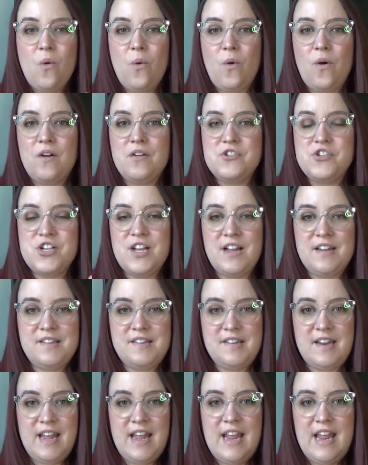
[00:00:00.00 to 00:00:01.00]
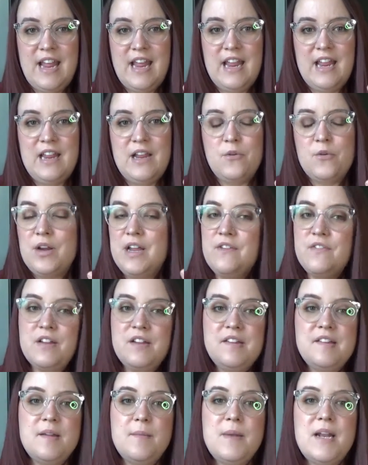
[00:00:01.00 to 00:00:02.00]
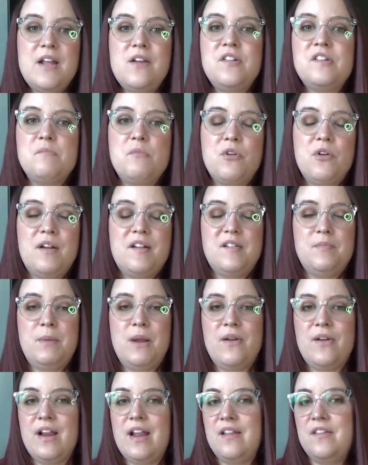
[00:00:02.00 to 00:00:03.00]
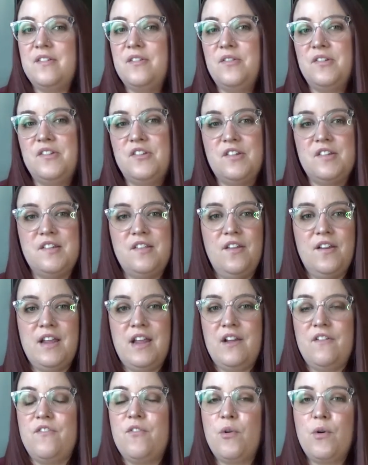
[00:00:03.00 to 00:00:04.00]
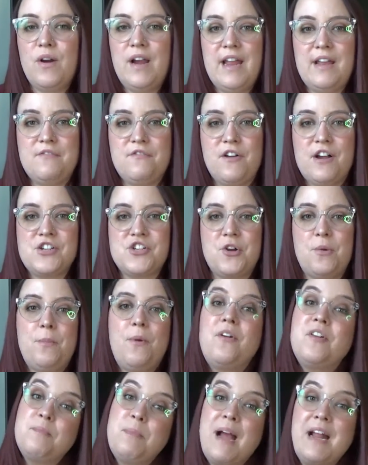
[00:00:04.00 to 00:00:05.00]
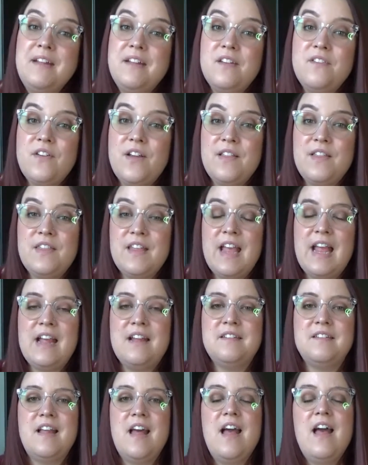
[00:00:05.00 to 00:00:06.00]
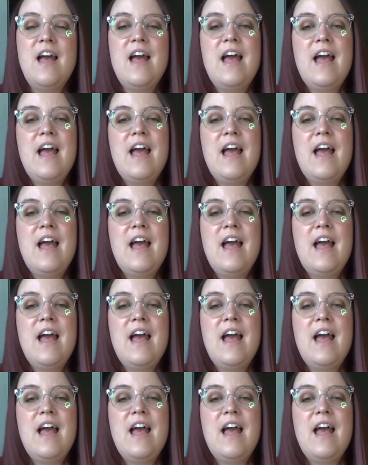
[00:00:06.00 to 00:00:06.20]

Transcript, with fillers: or just a or even somebody who's more experienced who's just looking for a fresher perspective on things